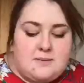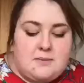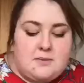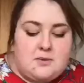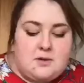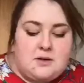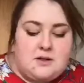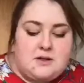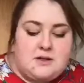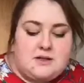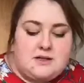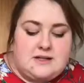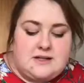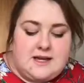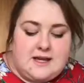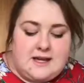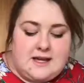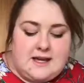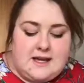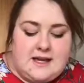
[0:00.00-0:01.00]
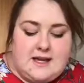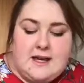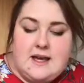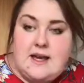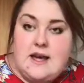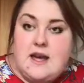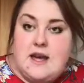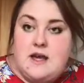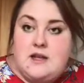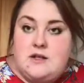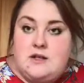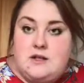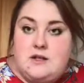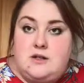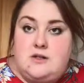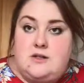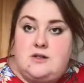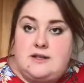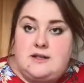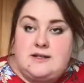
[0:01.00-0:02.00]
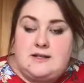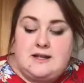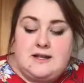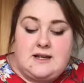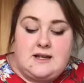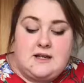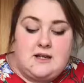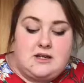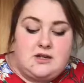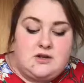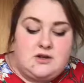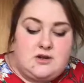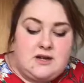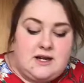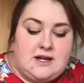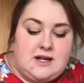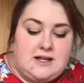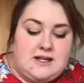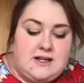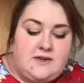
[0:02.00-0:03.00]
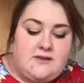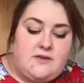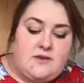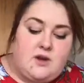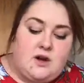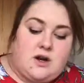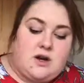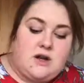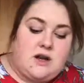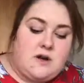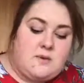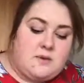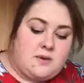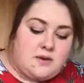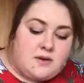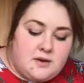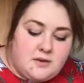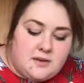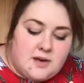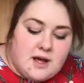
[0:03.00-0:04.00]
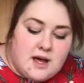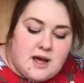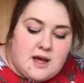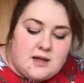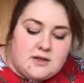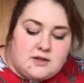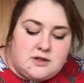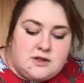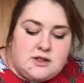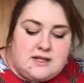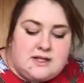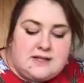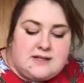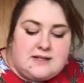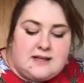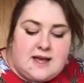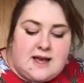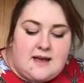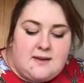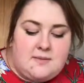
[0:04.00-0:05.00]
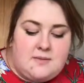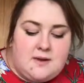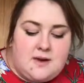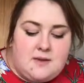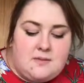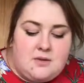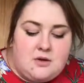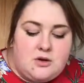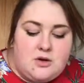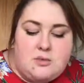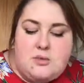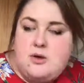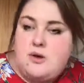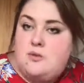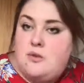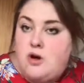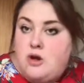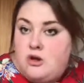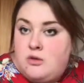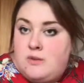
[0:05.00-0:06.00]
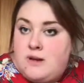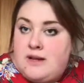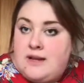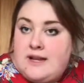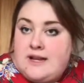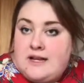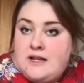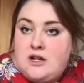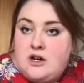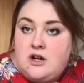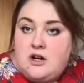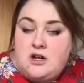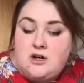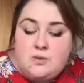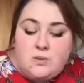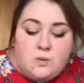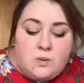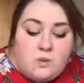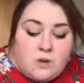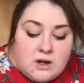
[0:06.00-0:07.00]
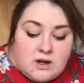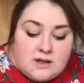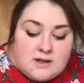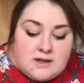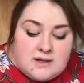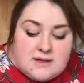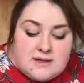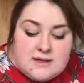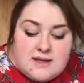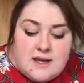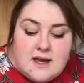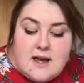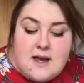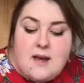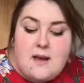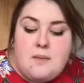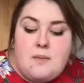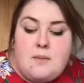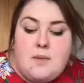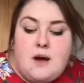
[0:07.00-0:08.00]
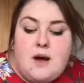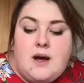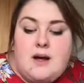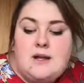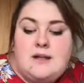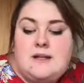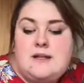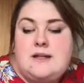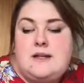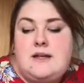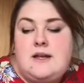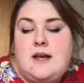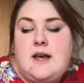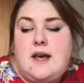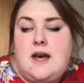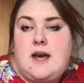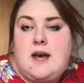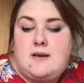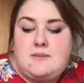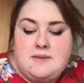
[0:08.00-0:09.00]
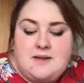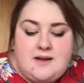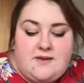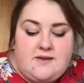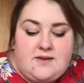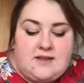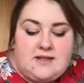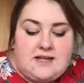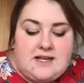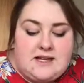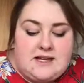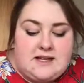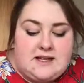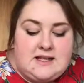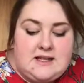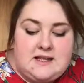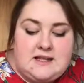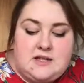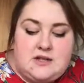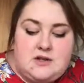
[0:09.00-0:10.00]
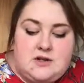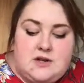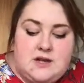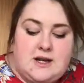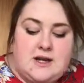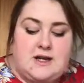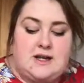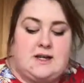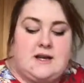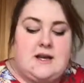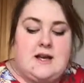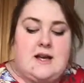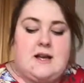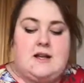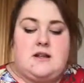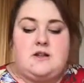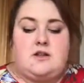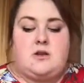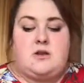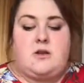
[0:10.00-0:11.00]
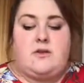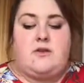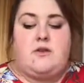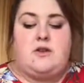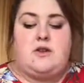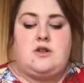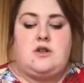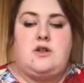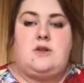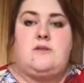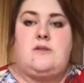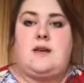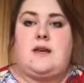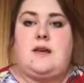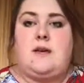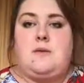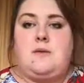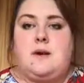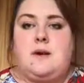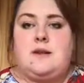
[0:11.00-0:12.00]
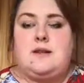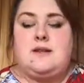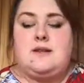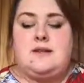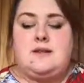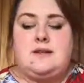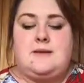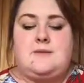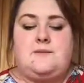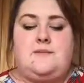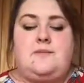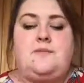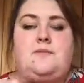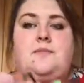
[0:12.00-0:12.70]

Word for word: I'm going to take to Disney to trade. I've got a couple, so these, um, I'm not going to put them all on my lanyard once, but I'm definitely taking these to trade. So I've got two Mickey ones.